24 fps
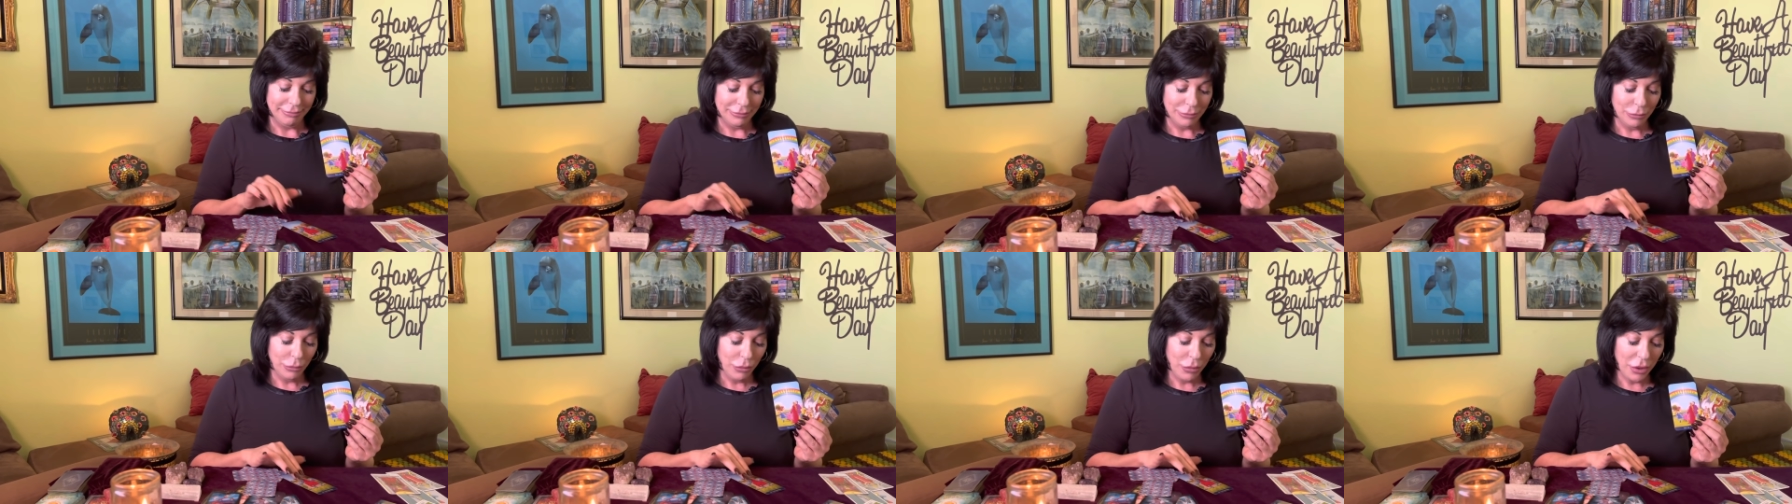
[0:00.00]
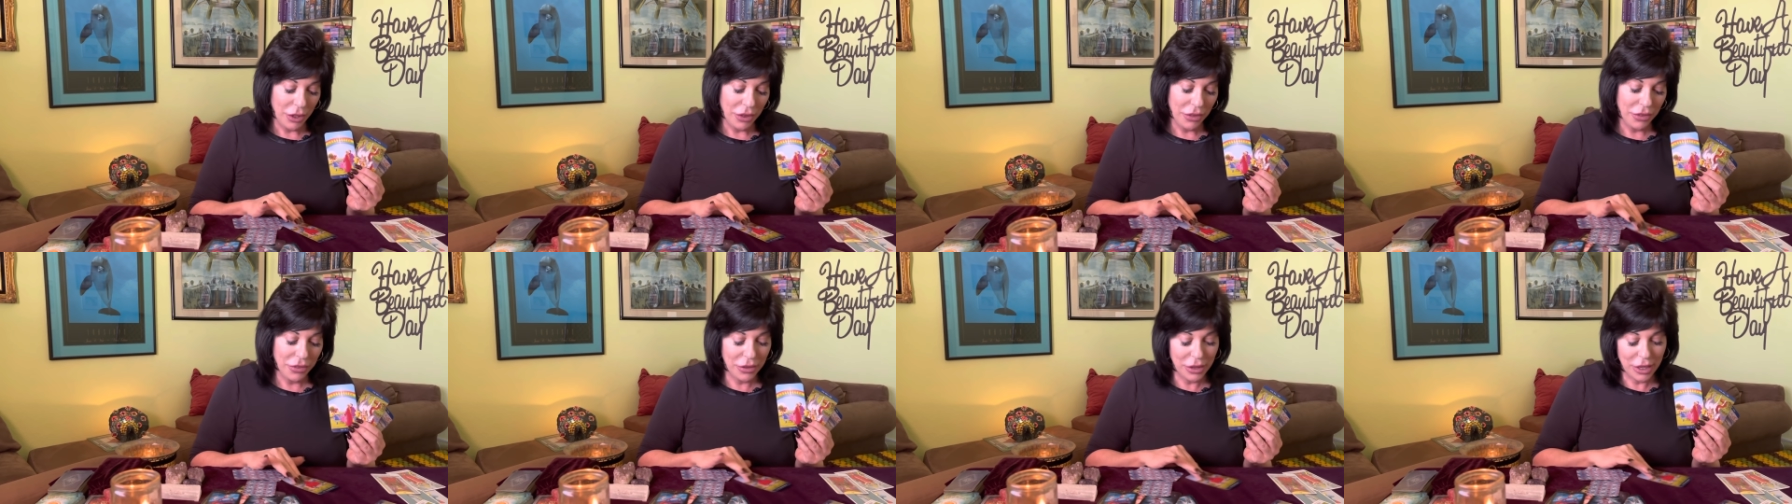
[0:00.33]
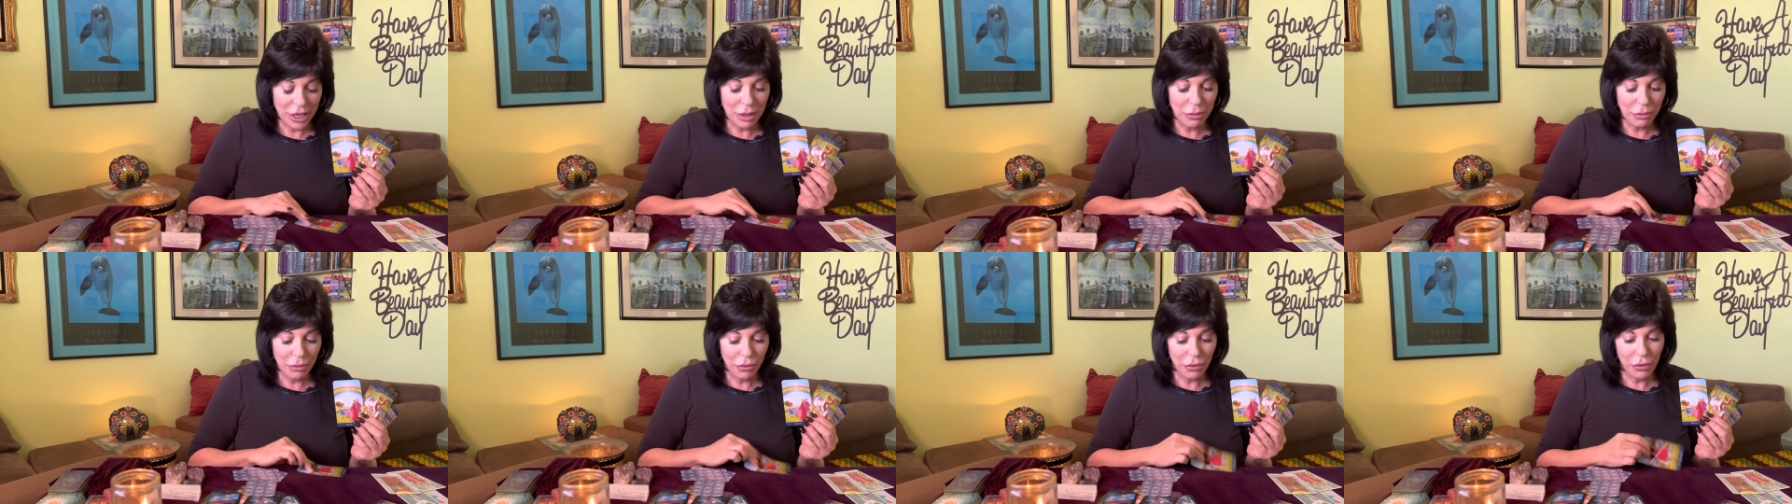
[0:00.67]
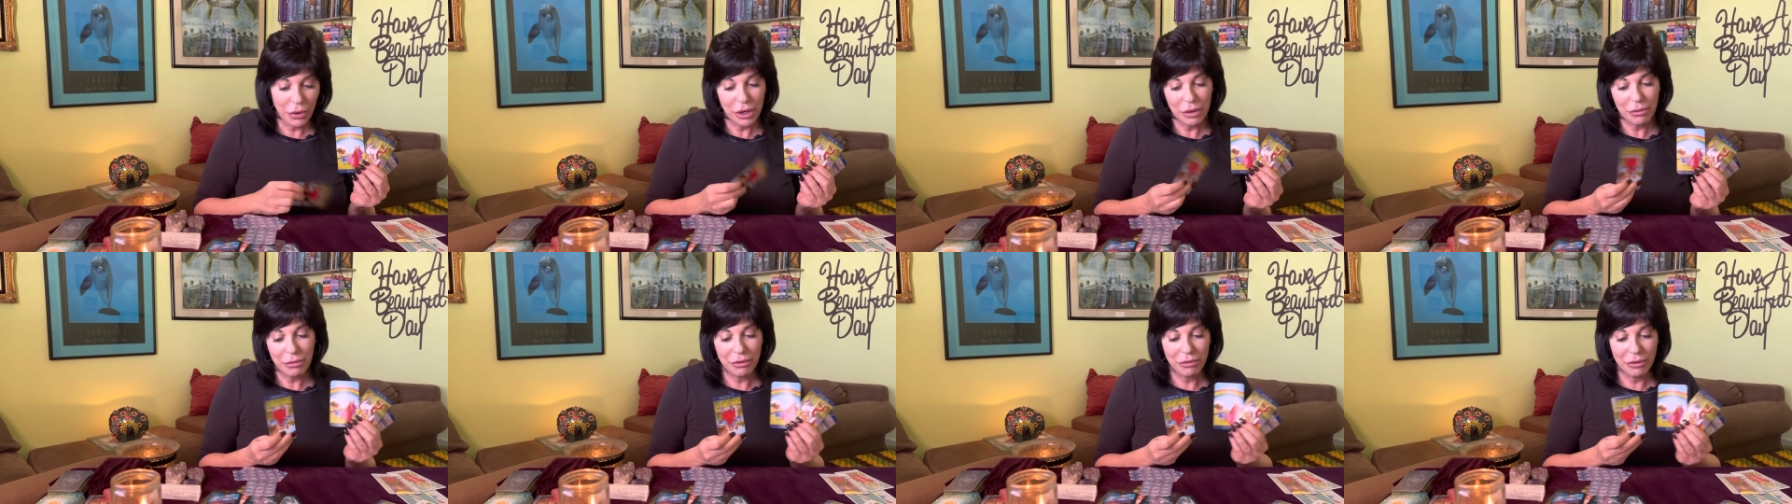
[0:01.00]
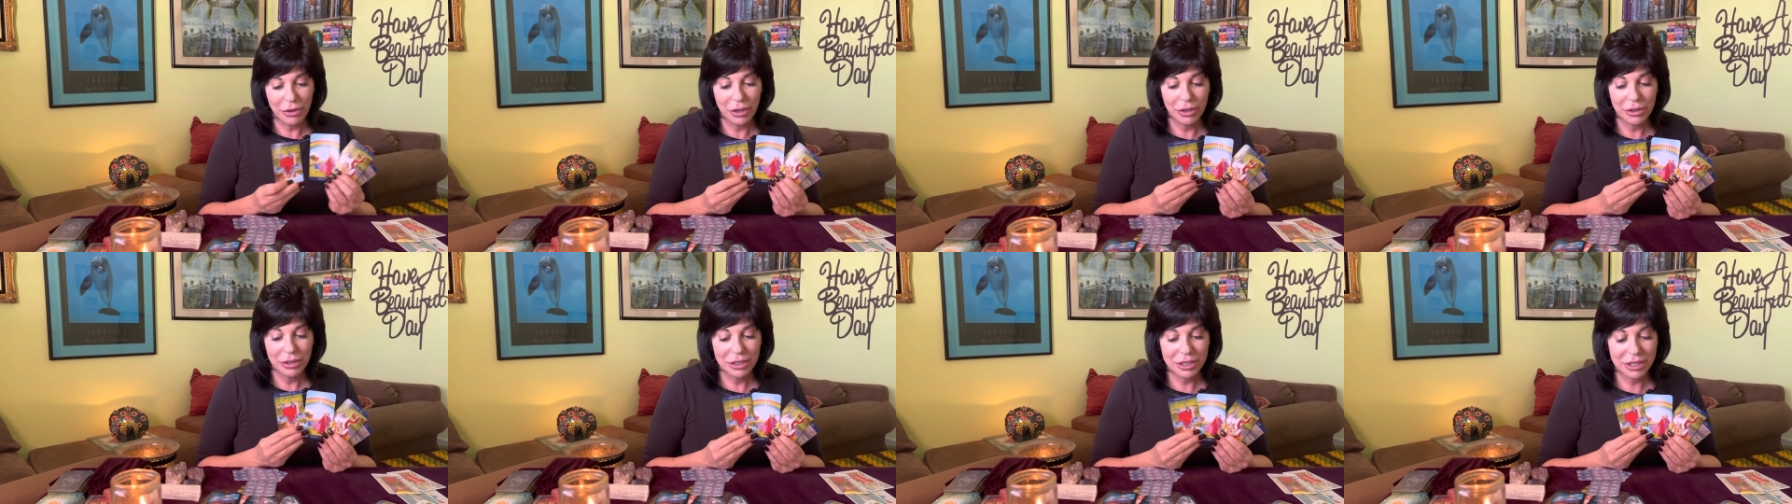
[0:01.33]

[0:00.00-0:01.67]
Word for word: with the emperor in reverse.